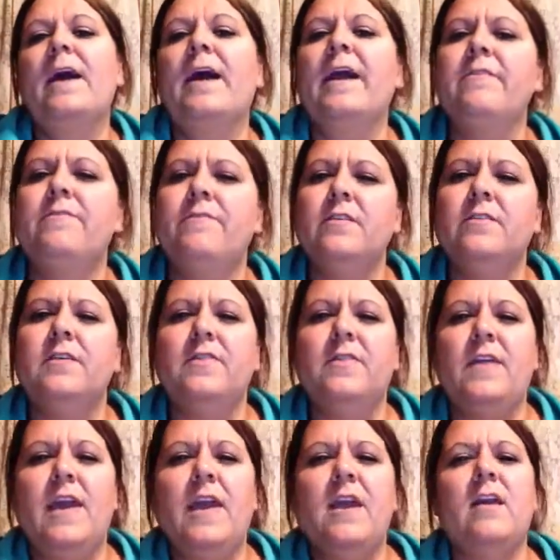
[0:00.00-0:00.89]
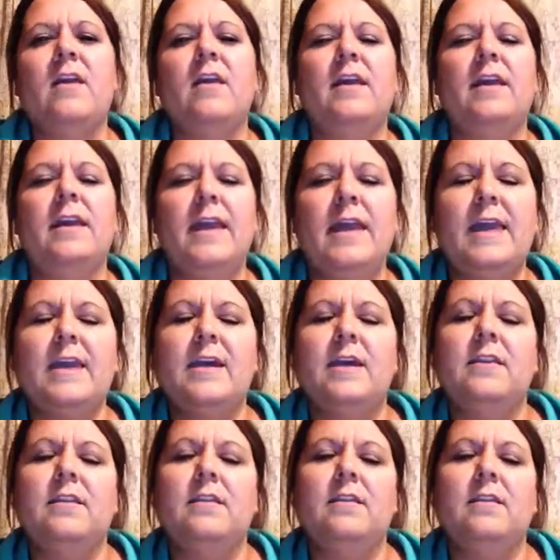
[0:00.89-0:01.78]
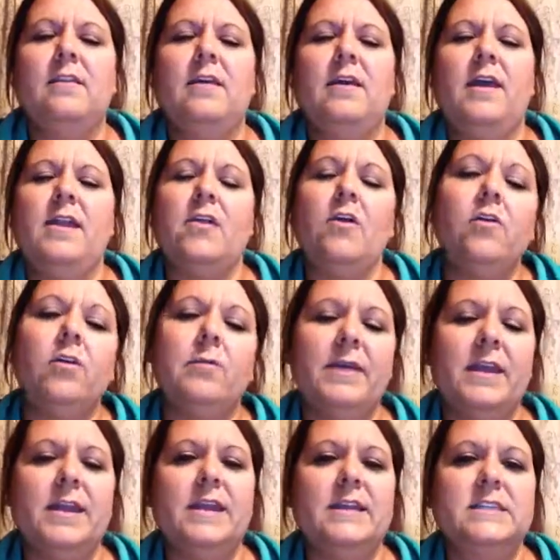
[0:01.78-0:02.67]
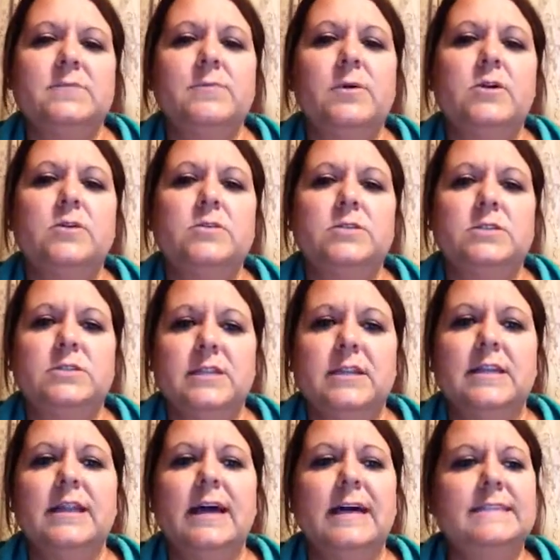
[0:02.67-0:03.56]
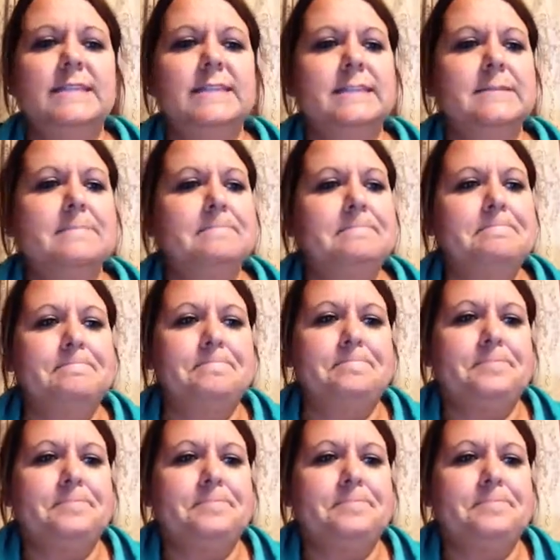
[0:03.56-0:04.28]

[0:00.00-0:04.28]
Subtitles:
I feel that they can and are being exposed to the lesson.